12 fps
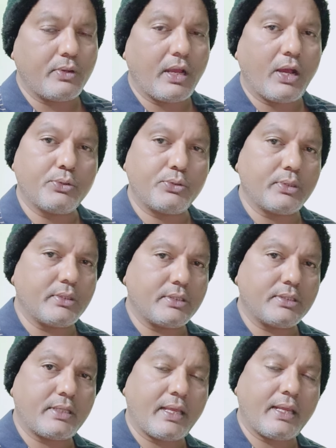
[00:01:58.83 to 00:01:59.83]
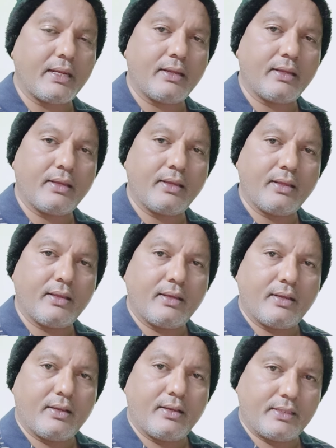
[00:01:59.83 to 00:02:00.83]
how to understand
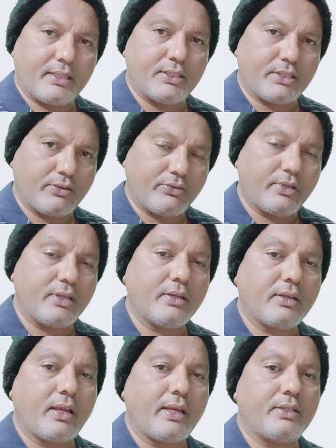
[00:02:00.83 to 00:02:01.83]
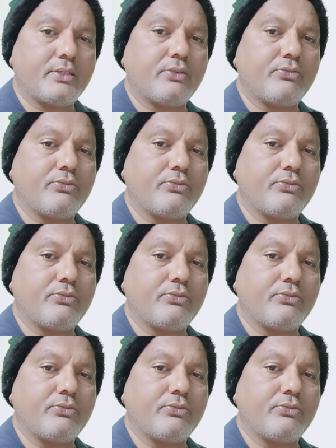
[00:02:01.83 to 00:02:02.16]
these different kinds of